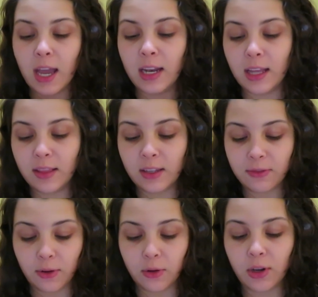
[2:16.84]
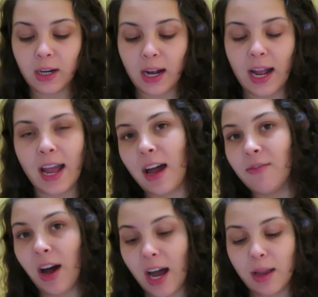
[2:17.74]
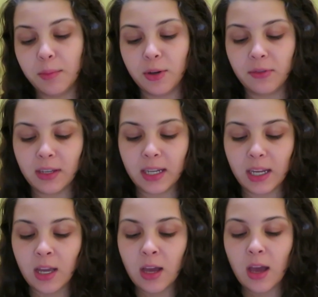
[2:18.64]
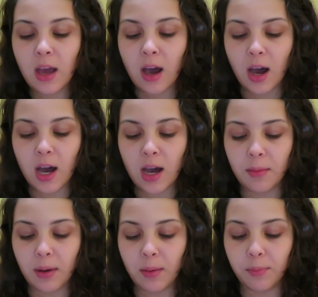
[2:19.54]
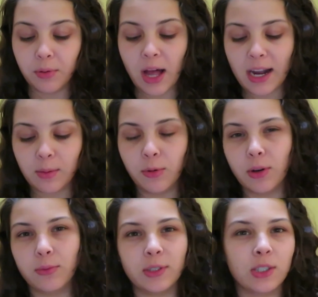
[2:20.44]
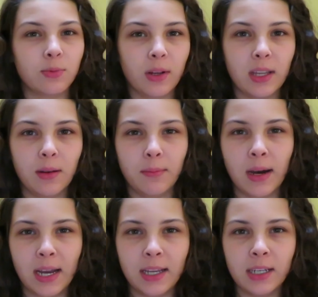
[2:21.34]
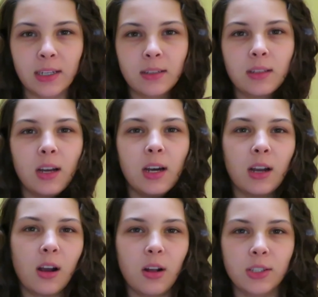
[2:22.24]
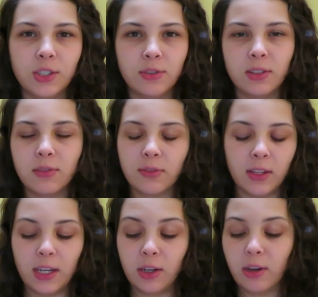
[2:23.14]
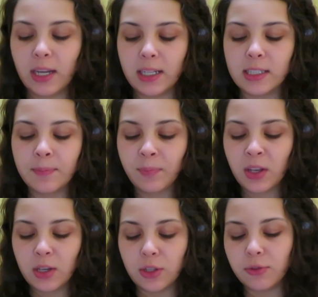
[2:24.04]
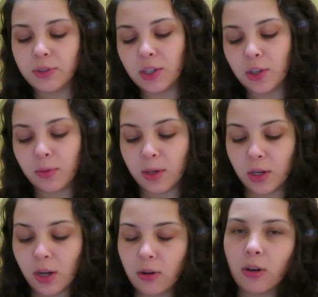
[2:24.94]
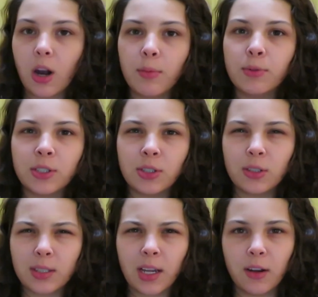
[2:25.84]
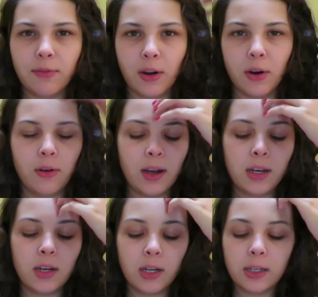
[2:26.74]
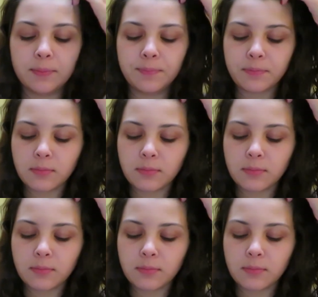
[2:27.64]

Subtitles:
And in the folder, I have iMovie, Blackboard, which is what my college uses for grades, YouTube, NoCrop, which is just a photo editor,